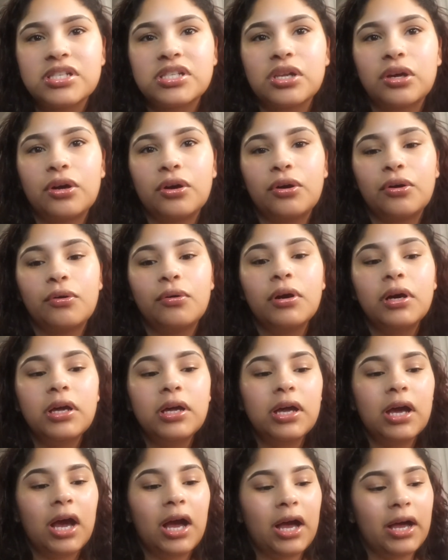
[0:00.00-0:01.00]
So
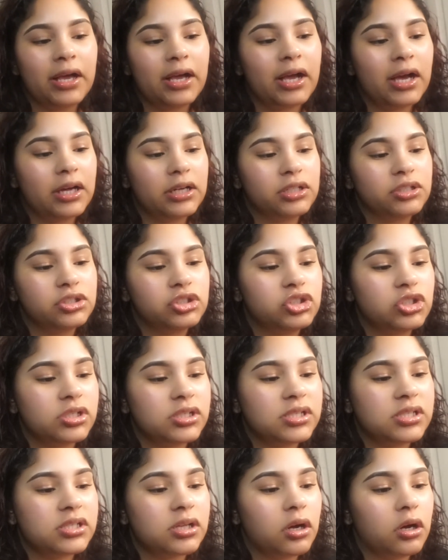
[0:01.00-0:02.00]
I kind of
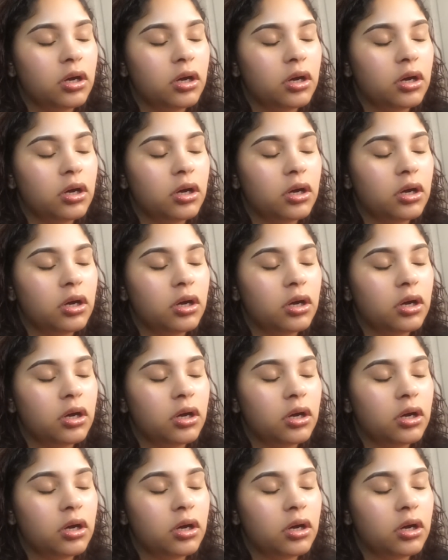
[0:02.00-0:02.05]
just